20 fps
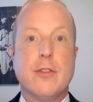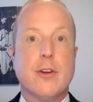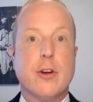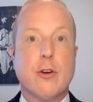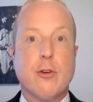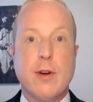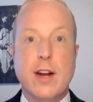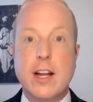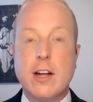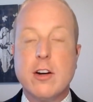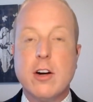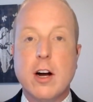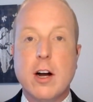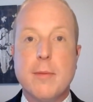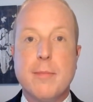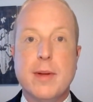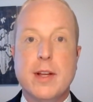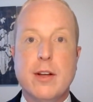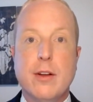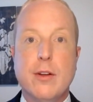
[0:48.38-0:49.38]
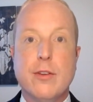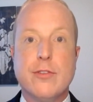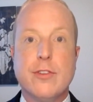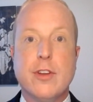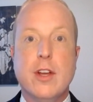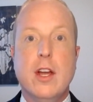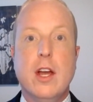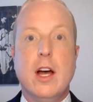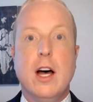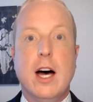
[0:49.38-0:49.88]
on their credit card bills,
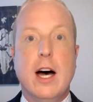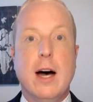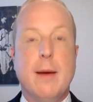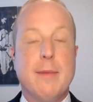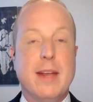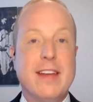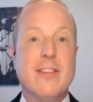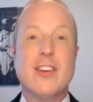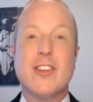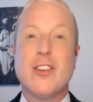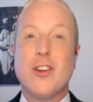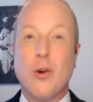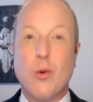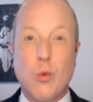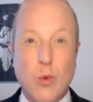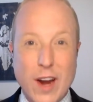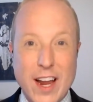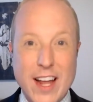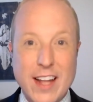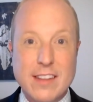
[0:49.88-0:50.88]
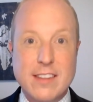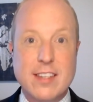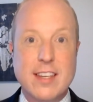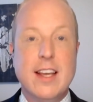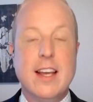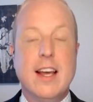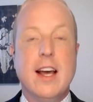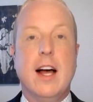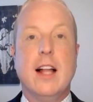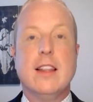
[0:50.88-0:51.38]
um, even their rent,
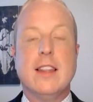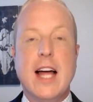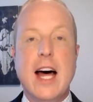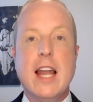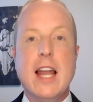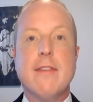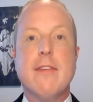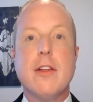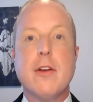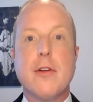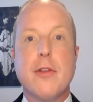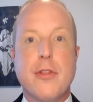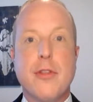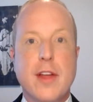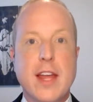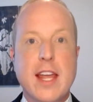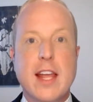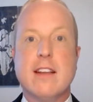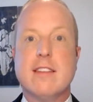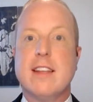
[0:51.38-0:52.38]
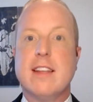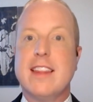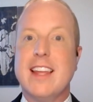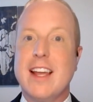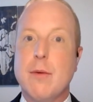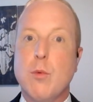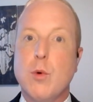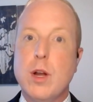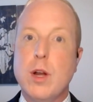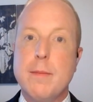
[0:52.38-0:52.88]
a lot of other things that
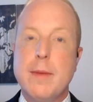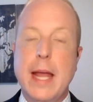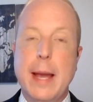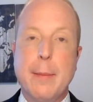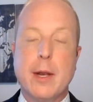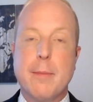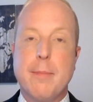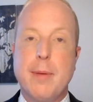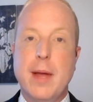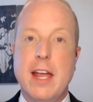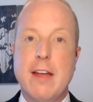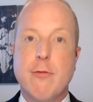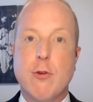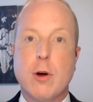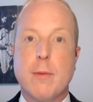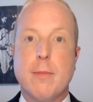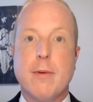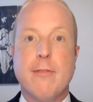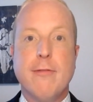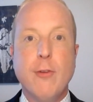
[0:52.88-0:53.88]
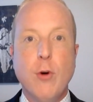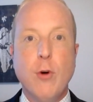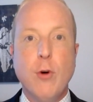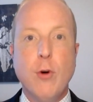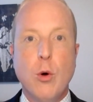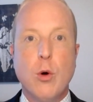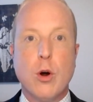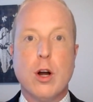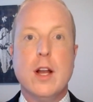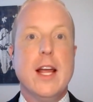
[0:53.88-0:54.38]
they wouldn't be able to pay for
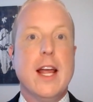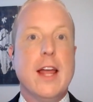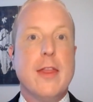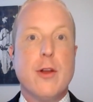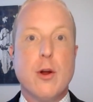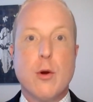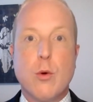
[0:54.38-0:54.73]
before.